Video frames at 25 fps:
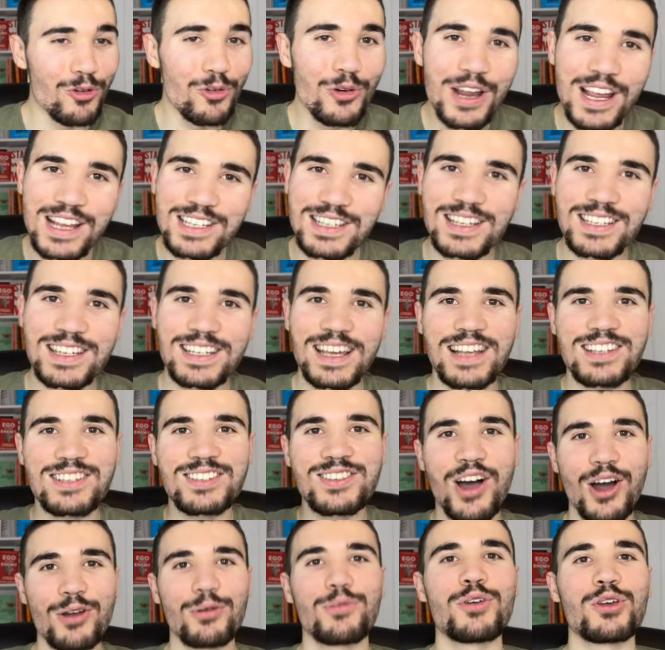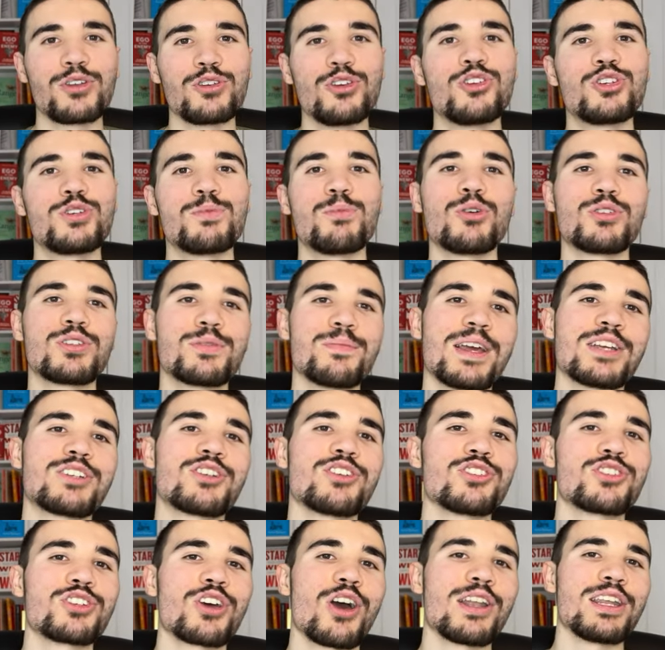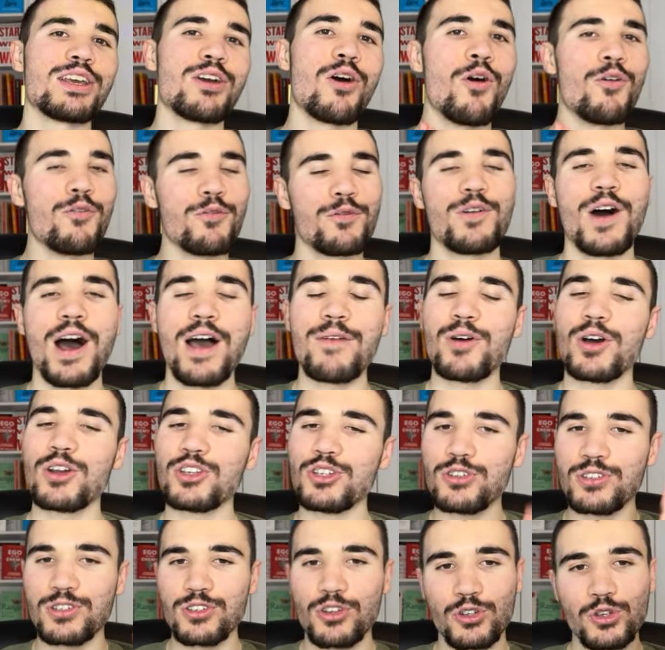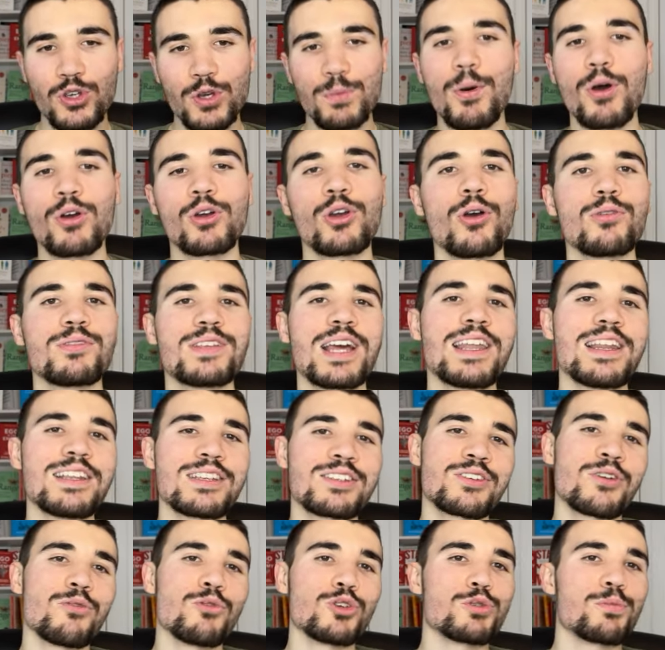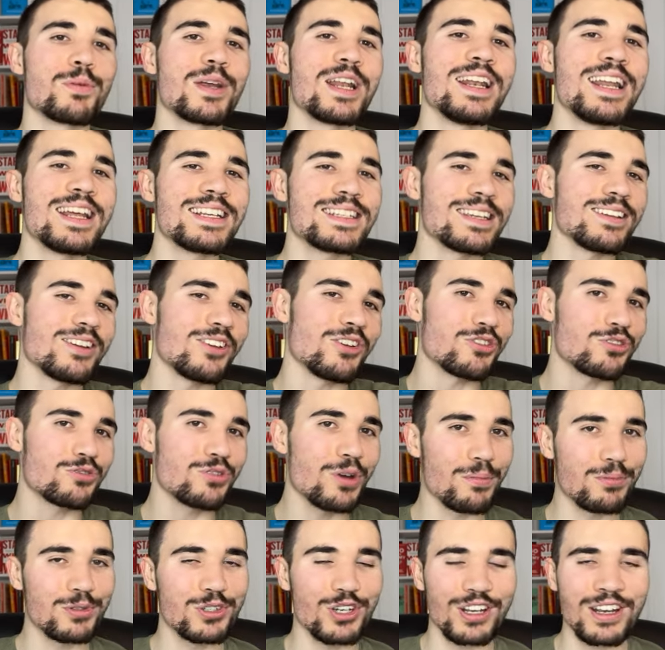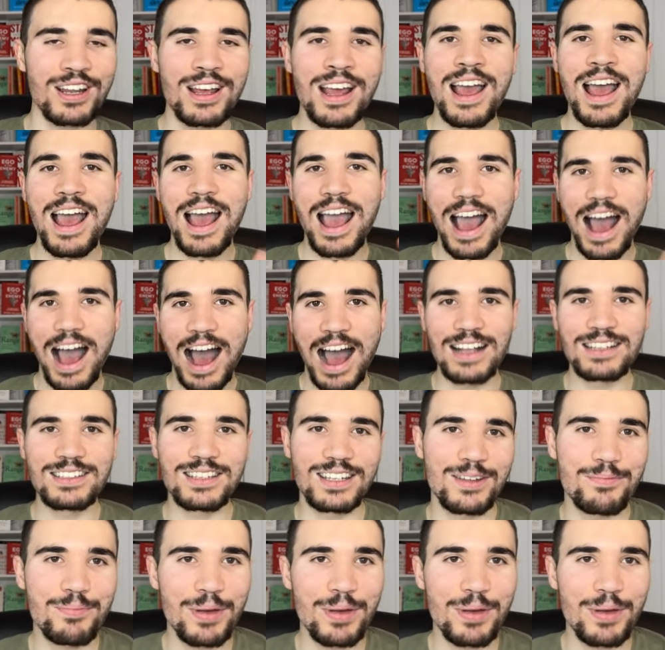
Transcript: reason to get started with your YouTube automation journey on Fiverr using the coupon code Deniz, which will be linked in the description and in the